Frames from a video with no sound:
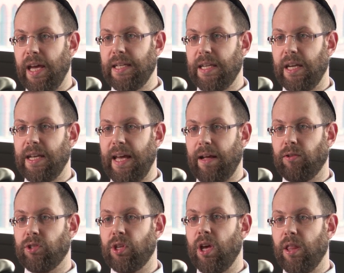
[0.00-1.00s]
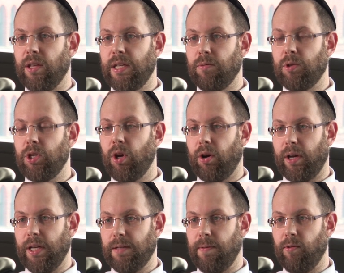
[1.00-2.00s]
he did announce that he was not
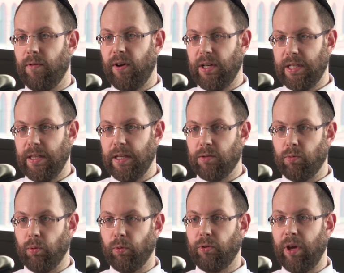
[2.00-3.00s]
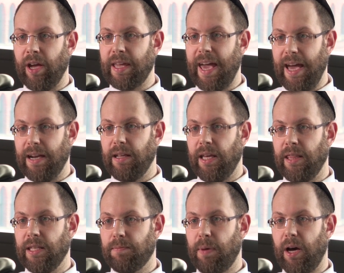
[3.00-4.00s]
going to be revising these rules again in
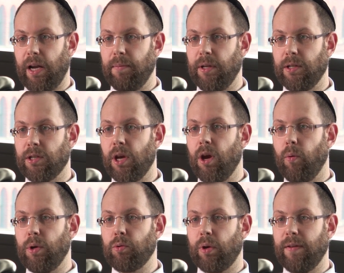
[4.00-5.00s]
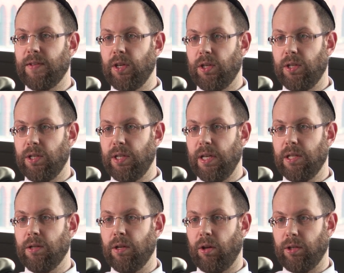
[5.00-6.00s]
this Parliament, which will give certainty
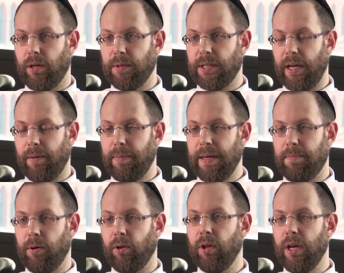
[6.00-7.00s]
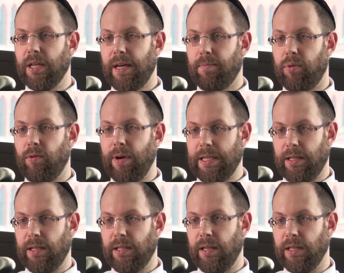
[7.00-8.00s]
to non-domicile people, temporary
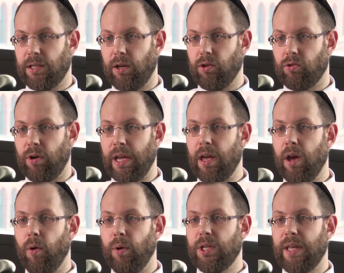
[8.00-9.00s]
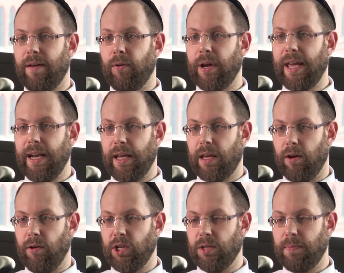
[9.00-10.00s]
residents in this country, which therefore again
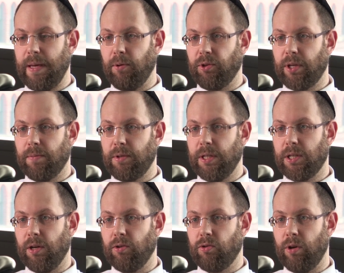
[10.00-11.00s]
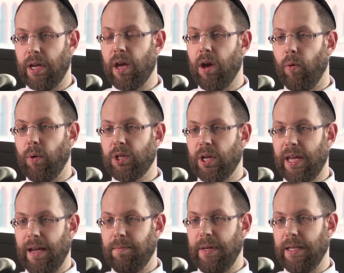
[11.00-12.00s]
encourages people to come to this country, which
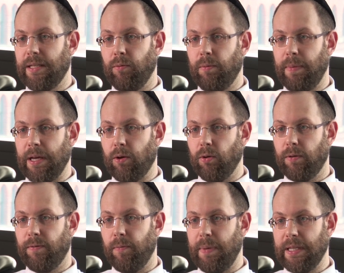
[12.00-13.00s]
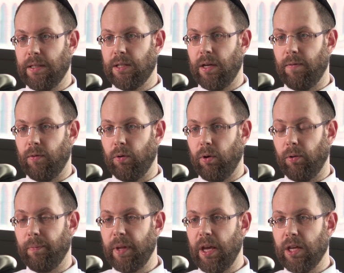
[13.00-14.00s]
again means it would be good for business overall.
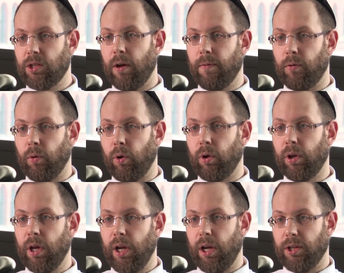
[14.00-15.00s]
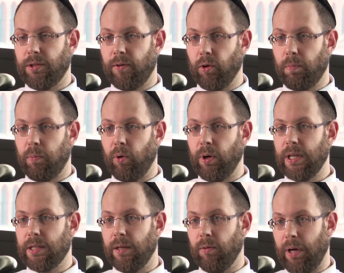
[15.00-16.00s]
So overall, lots of good
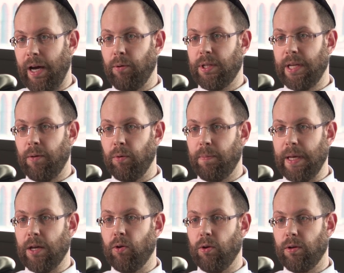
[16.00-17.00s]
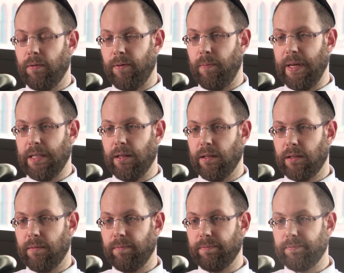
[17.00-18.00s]
points that I would say would be good for business.